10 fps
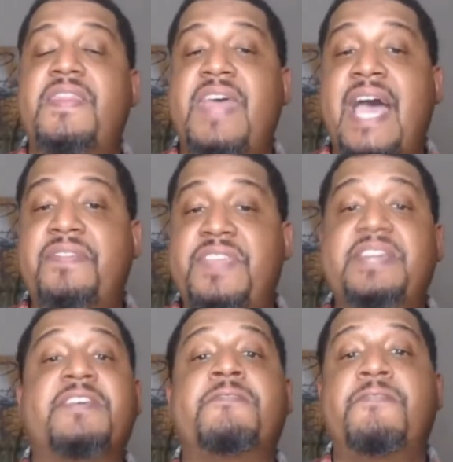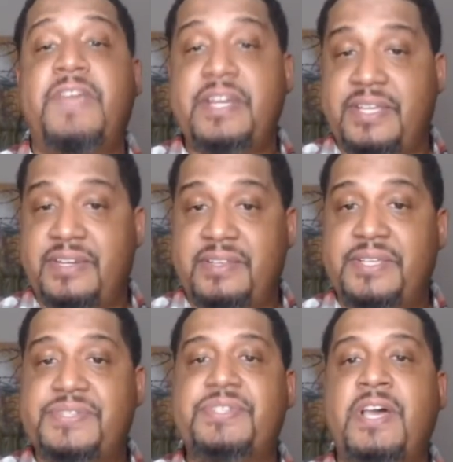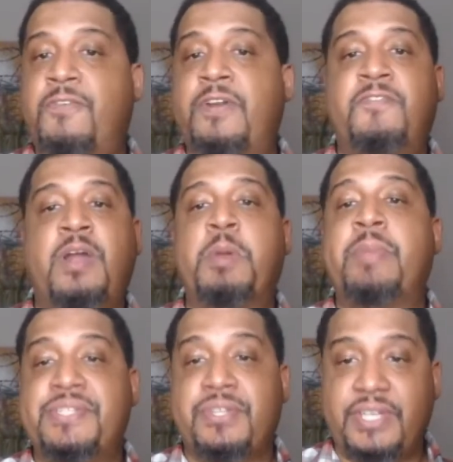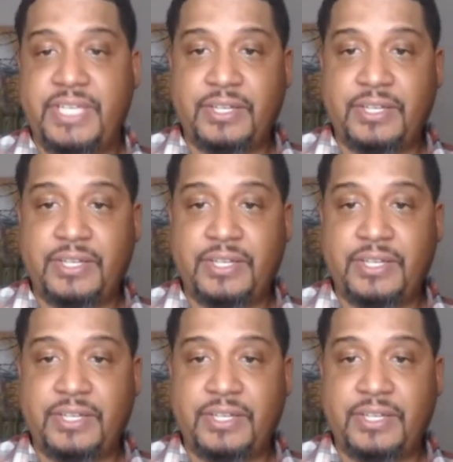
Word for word: that the defendant is suffering from a mental